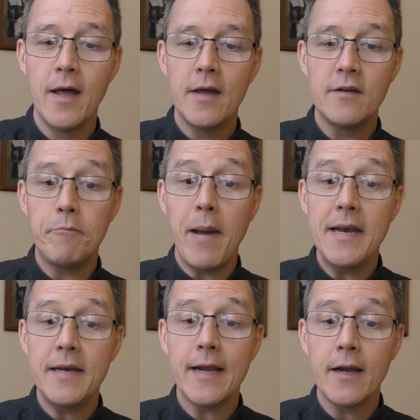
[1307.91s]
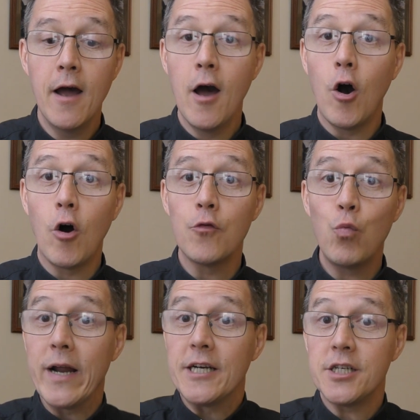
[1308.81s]
depending on
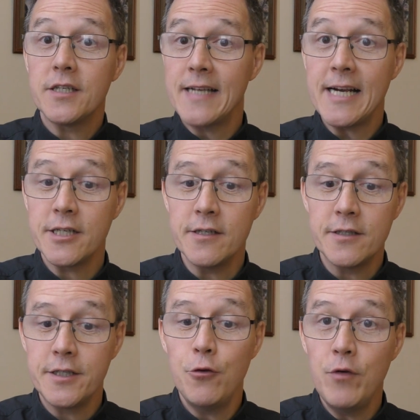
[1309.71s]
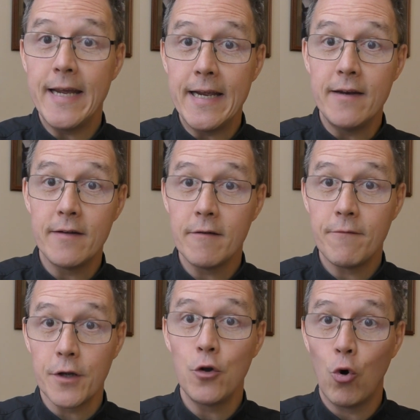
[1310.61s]
which sessions you need for
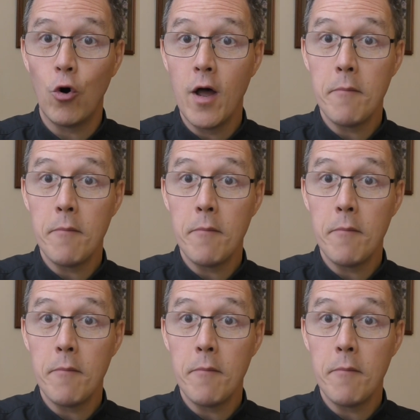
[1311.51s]
your